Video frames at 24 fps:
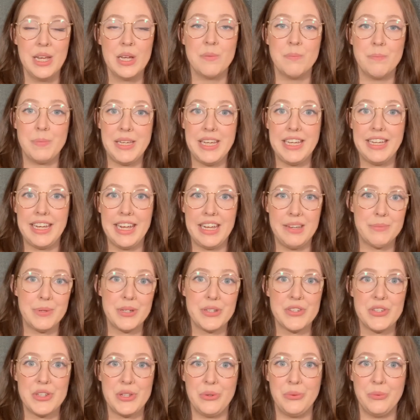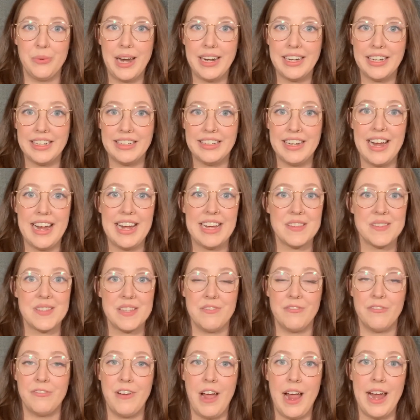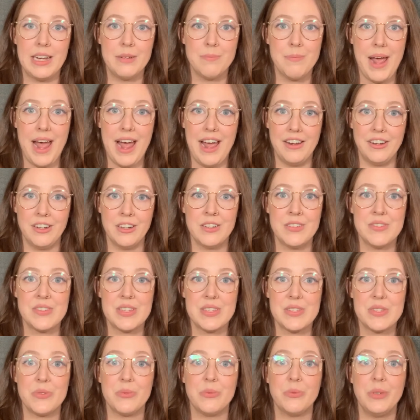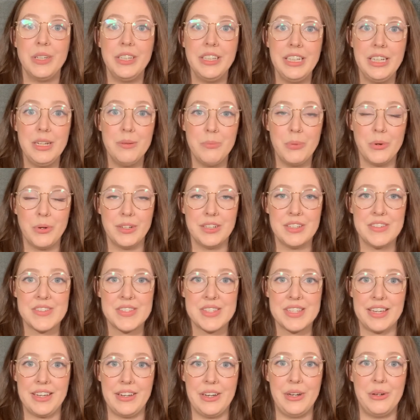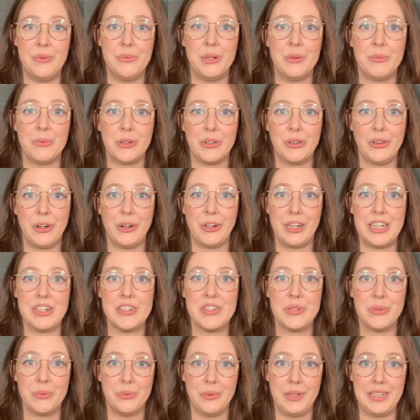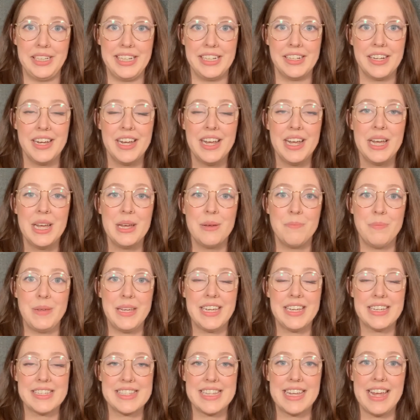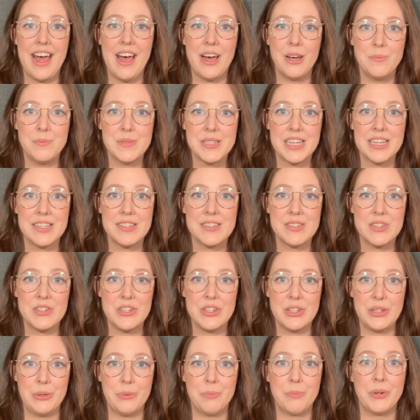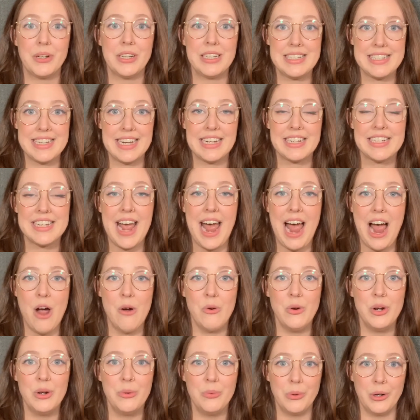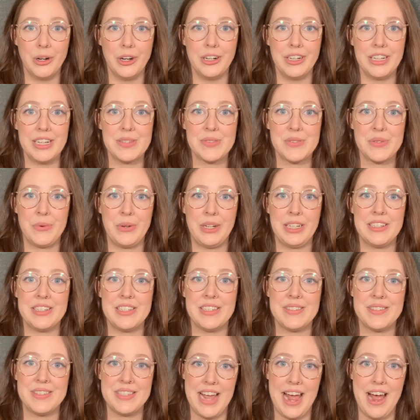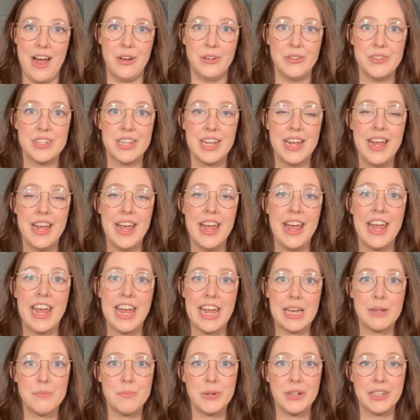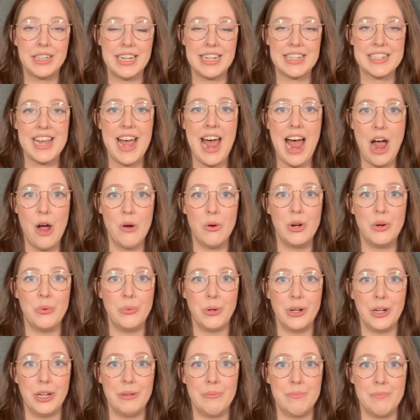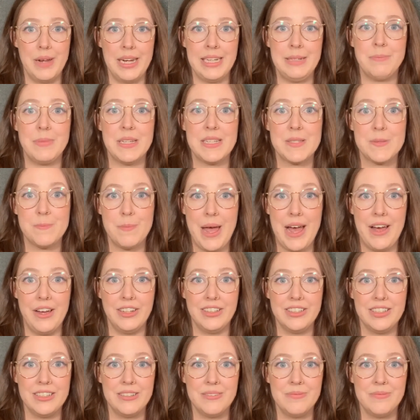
Being able to recognize and find patterns is a really important skill when we're learning to read because it helps us to predict how a word is going to sound and predict how a word might be spelled.